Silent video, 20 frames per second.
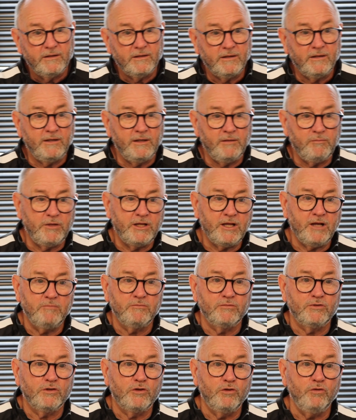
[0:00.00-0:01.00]
and it
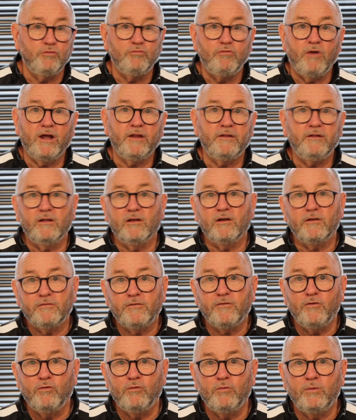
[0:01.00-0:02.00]
becomes a good run, like
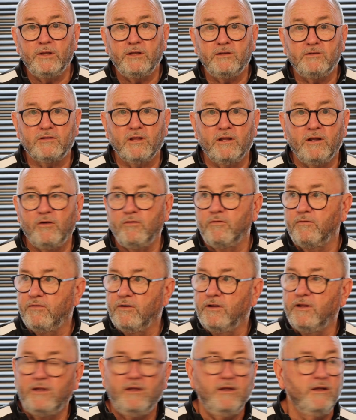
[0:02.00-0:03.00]
4 wins, then
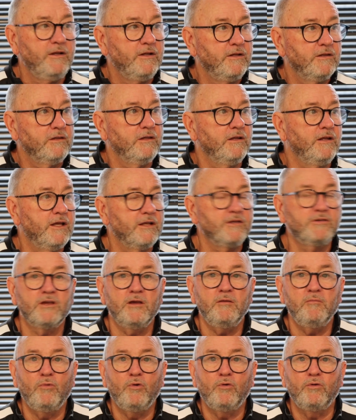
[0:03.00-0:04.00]
hopefully your lads
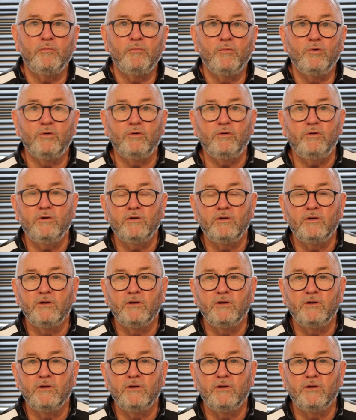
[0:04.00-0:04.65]
get more and more